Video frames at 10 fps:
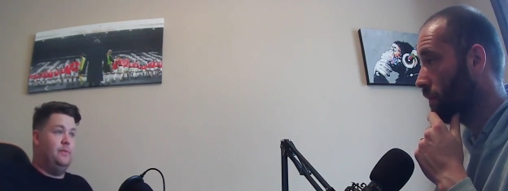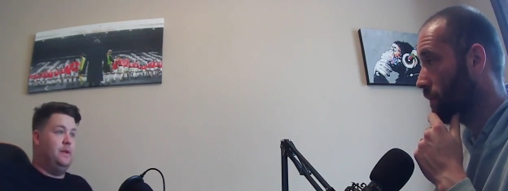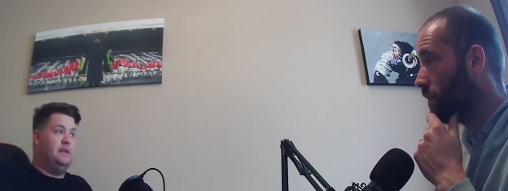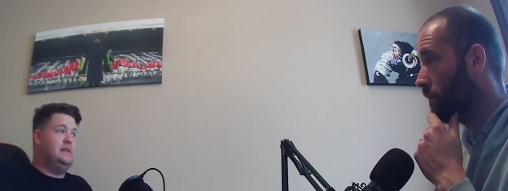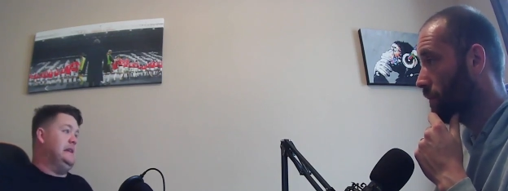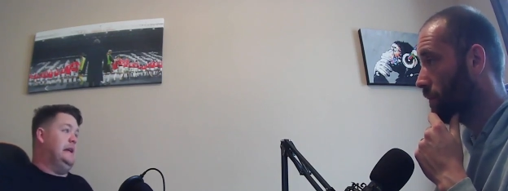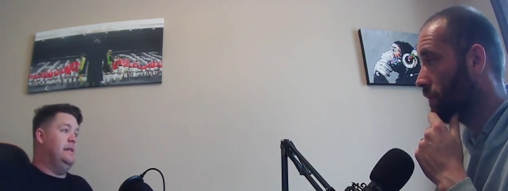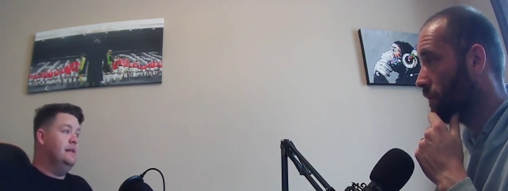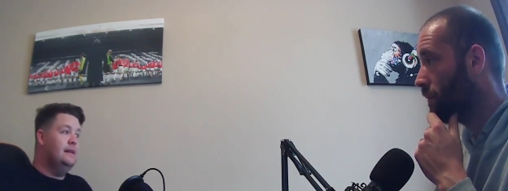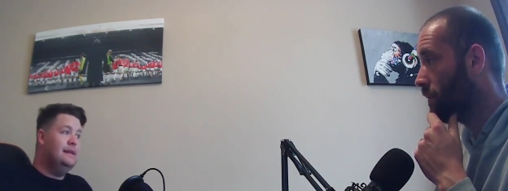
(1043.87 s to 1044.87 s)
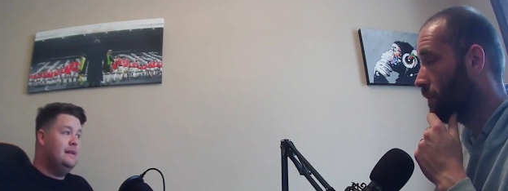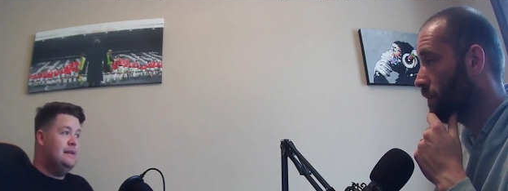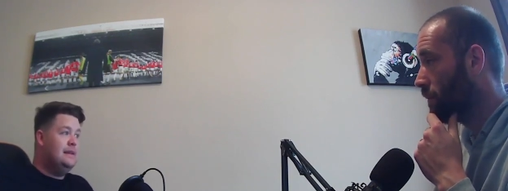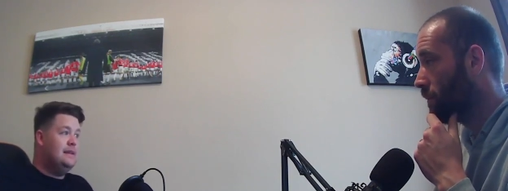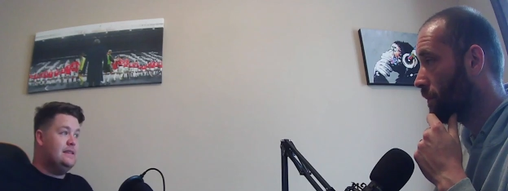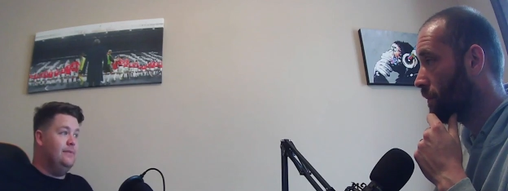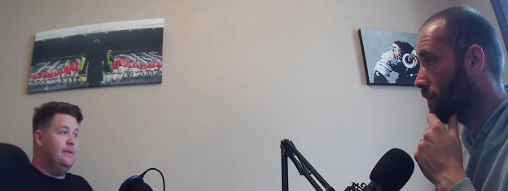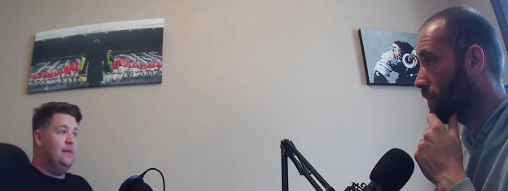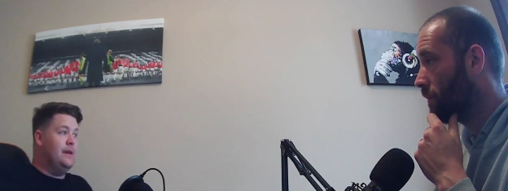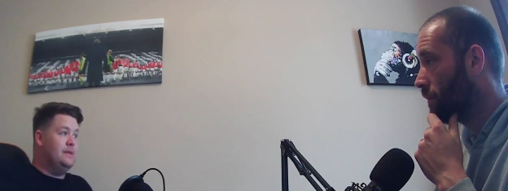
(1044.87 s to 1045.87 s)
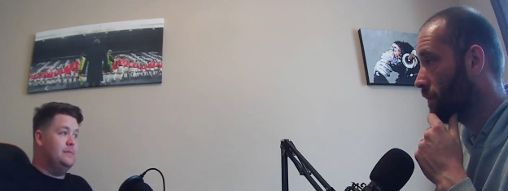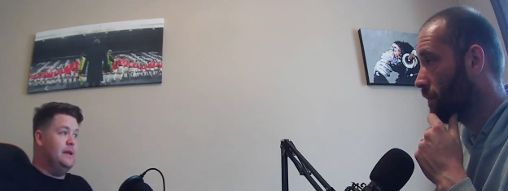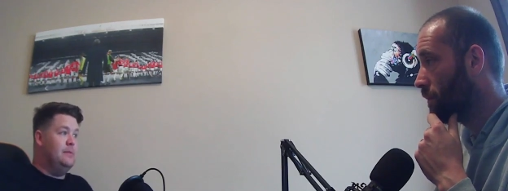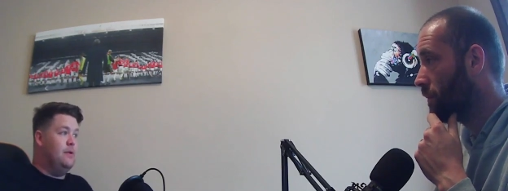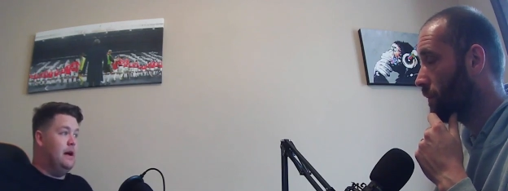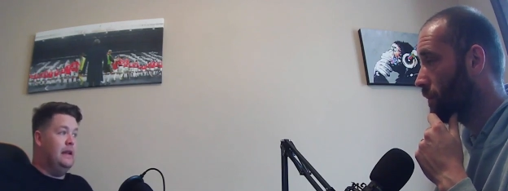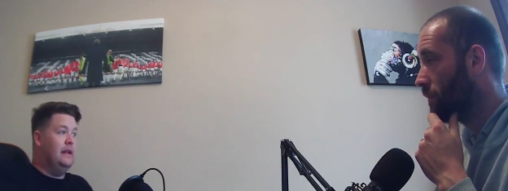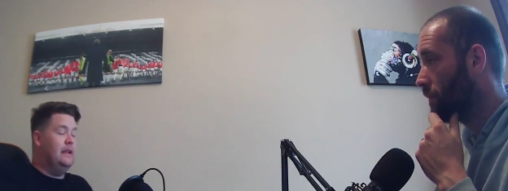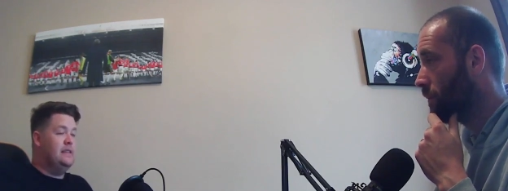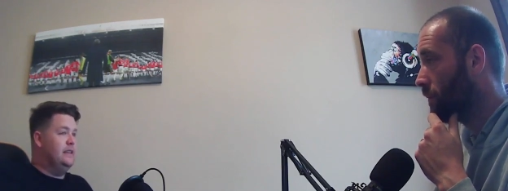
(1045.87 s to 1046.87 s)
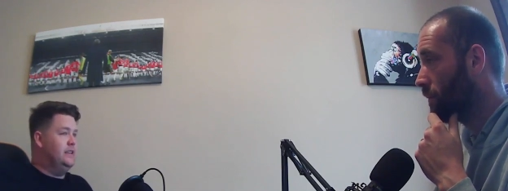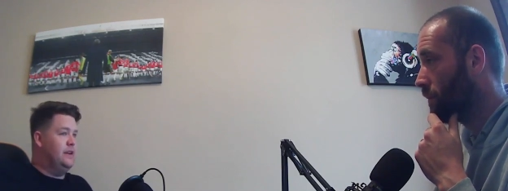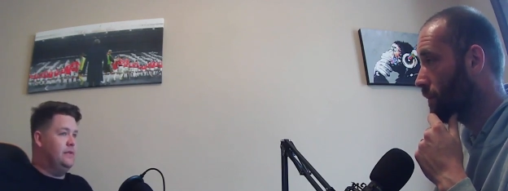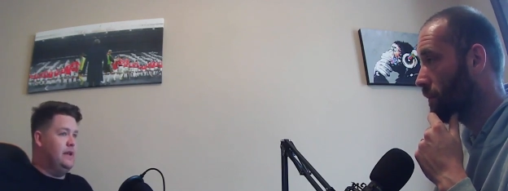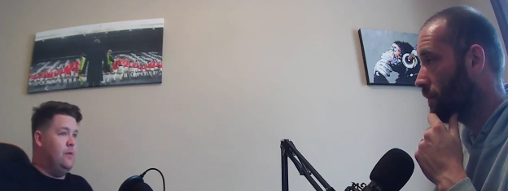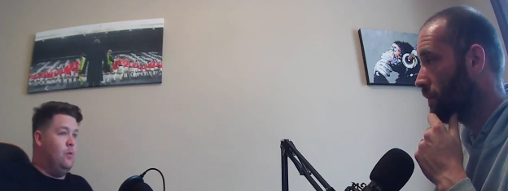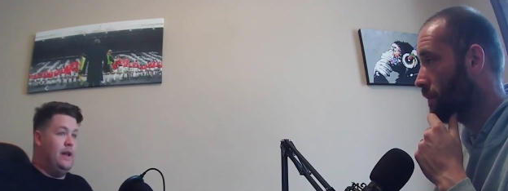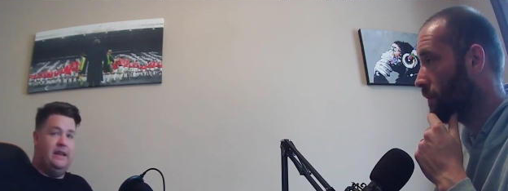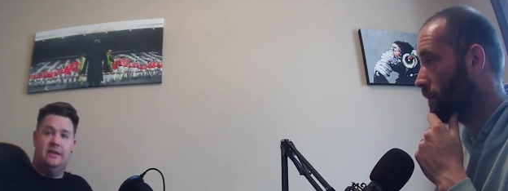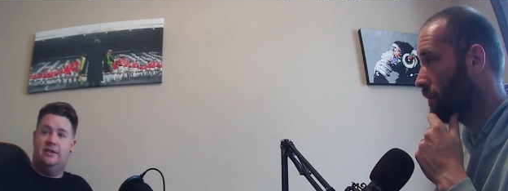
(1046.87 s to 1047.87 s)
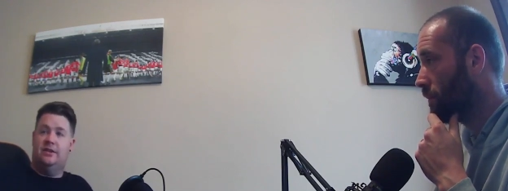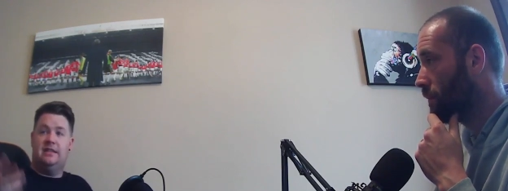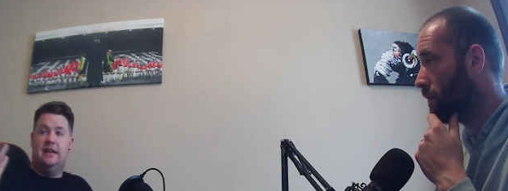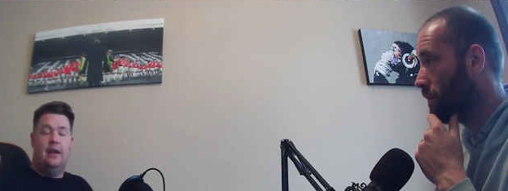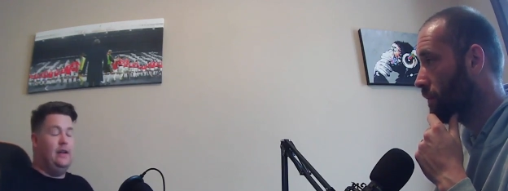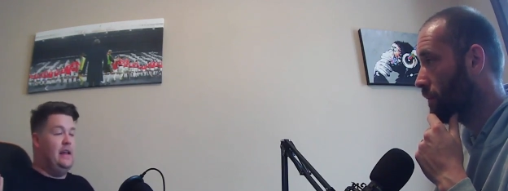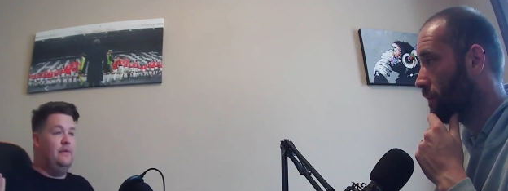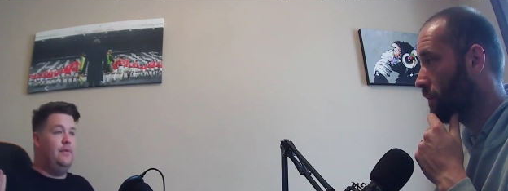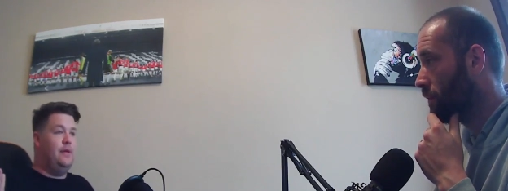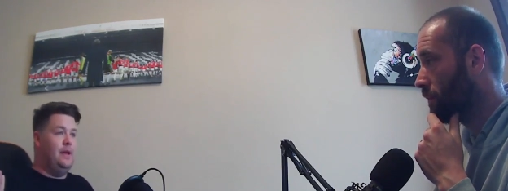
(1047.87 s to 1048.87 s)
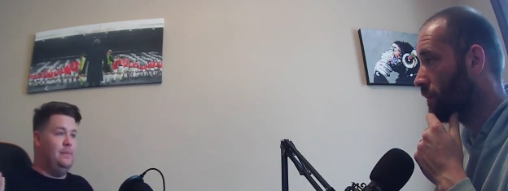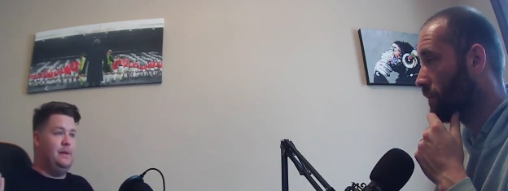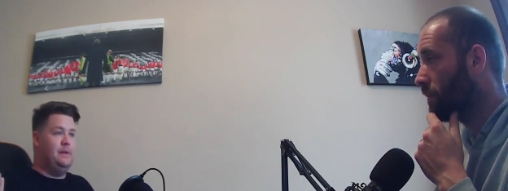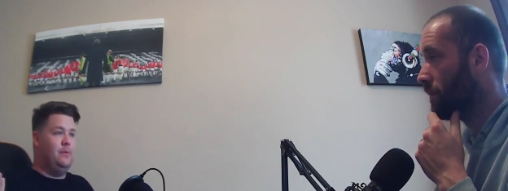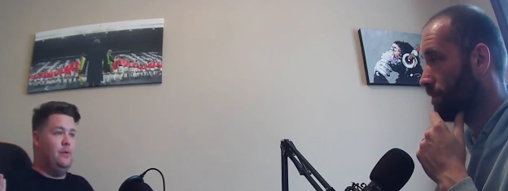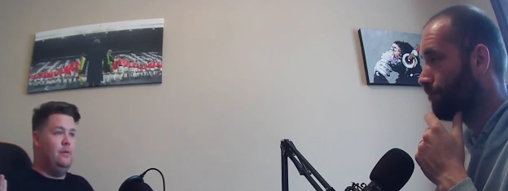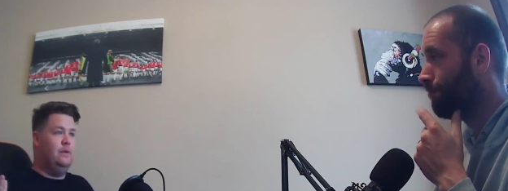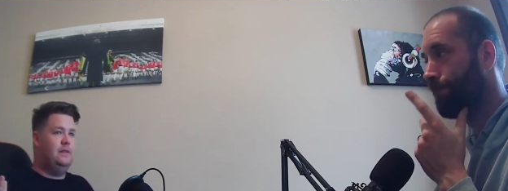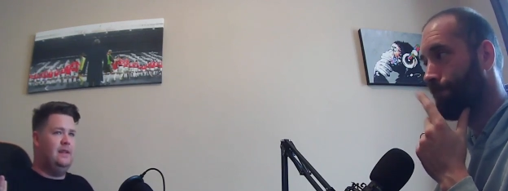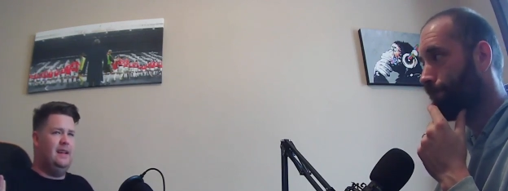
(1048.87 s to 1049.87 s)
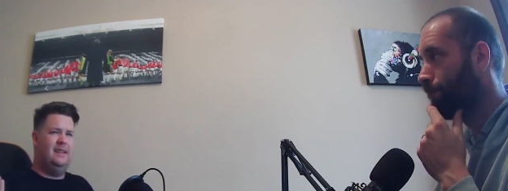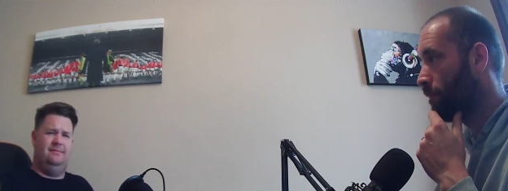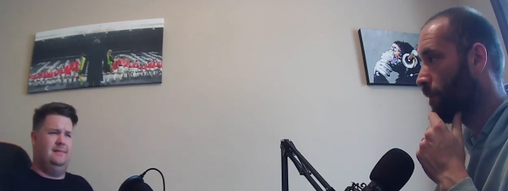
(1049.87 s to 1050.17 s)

Speaker 1: But seeing seventy thousand people hugging and kissing each other, yet weddings could still only have thirty people. It's like,